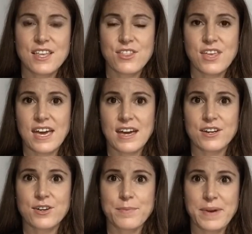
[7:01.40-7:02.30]
their
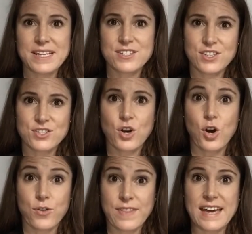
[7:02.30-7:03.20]
competitors
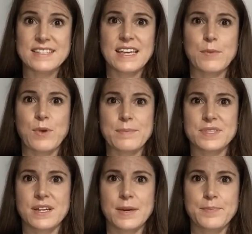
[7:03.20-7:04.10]
on that same
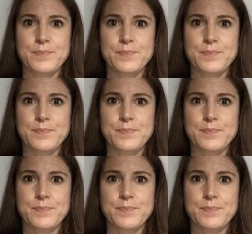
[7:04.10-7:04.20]
website.